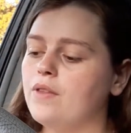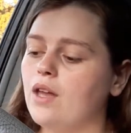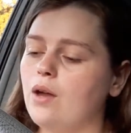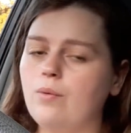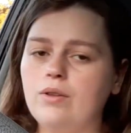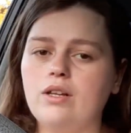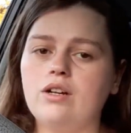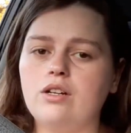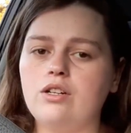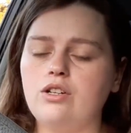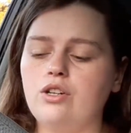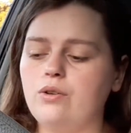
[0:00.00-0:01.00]
And what they're
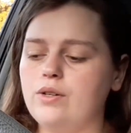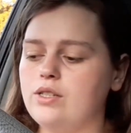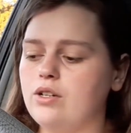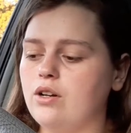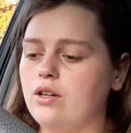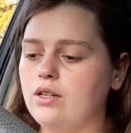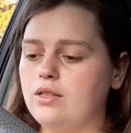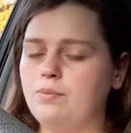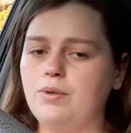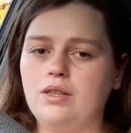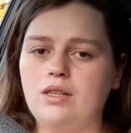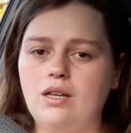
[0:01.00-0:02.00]
going to do is they're going to
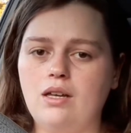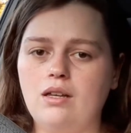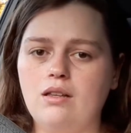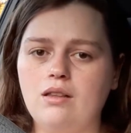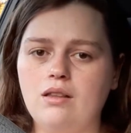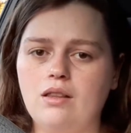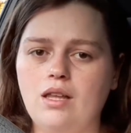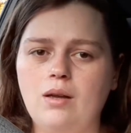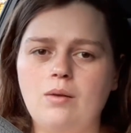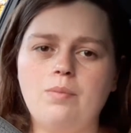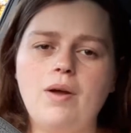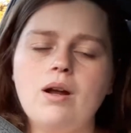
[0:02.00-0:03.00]
put the,
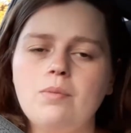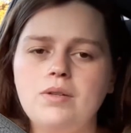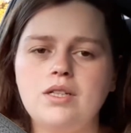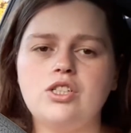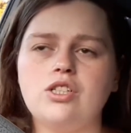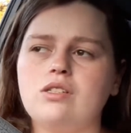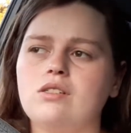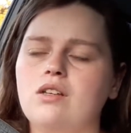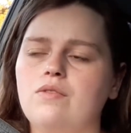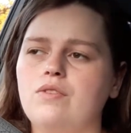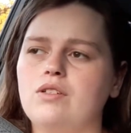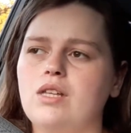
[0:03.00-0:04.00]
like, paraplegics and
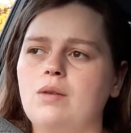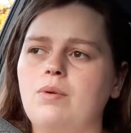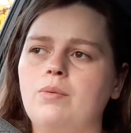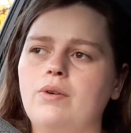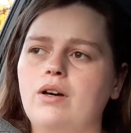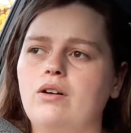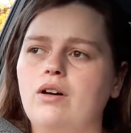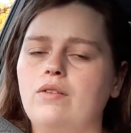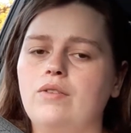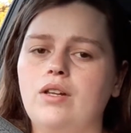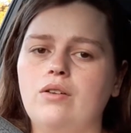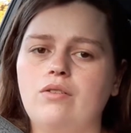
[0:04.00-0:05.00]
stuff use that, and people don't
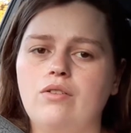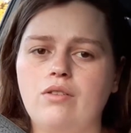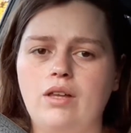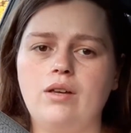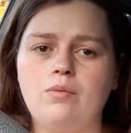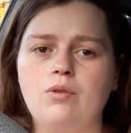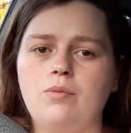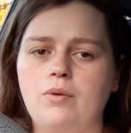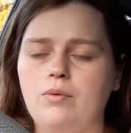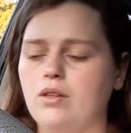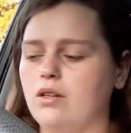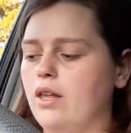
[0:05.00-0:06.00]
have any, like,
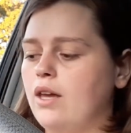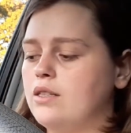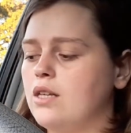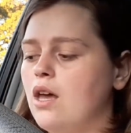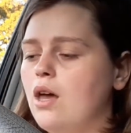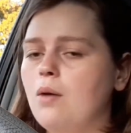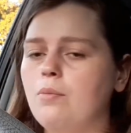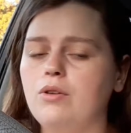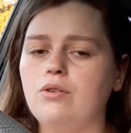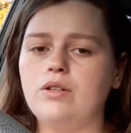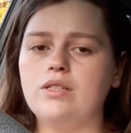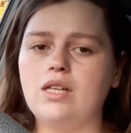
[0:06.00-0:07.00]
movement with their legs. But
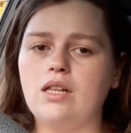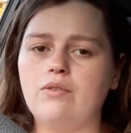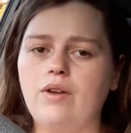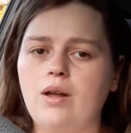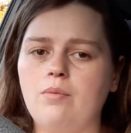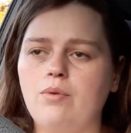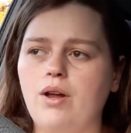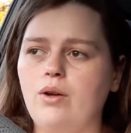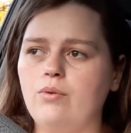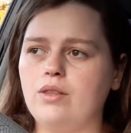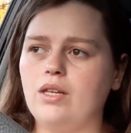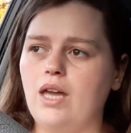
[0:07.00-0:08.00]
you accelerate and brake
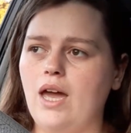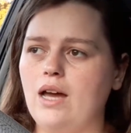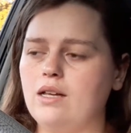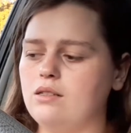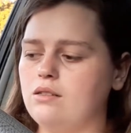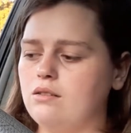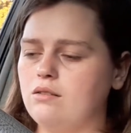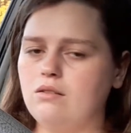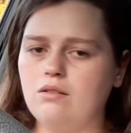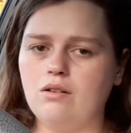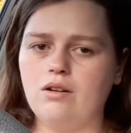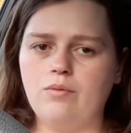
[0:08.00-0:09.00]
with the gas,
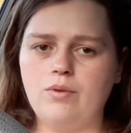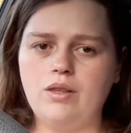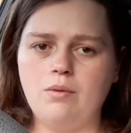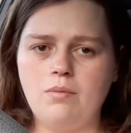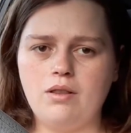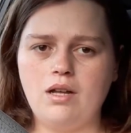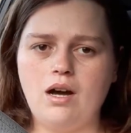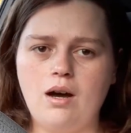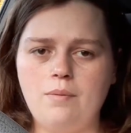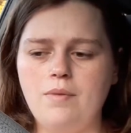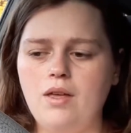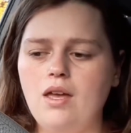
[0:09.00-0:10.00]
or with the
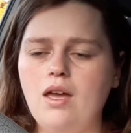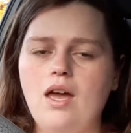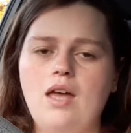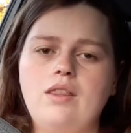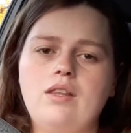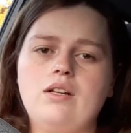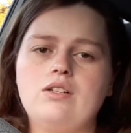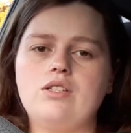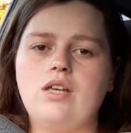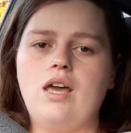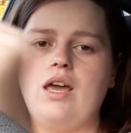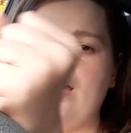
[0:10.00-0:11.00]
knob. And then
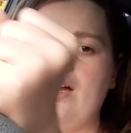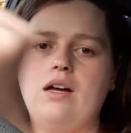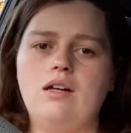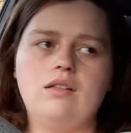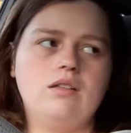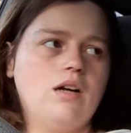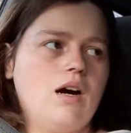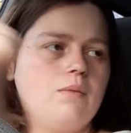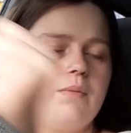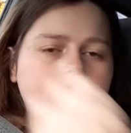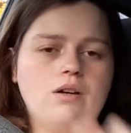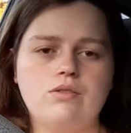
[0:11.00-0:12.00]
there's a
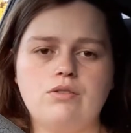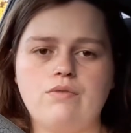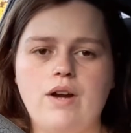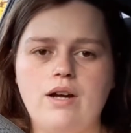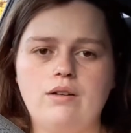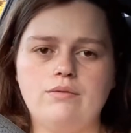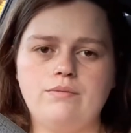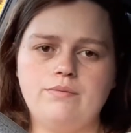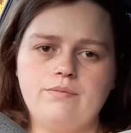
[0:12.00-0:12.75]
knob that goes around.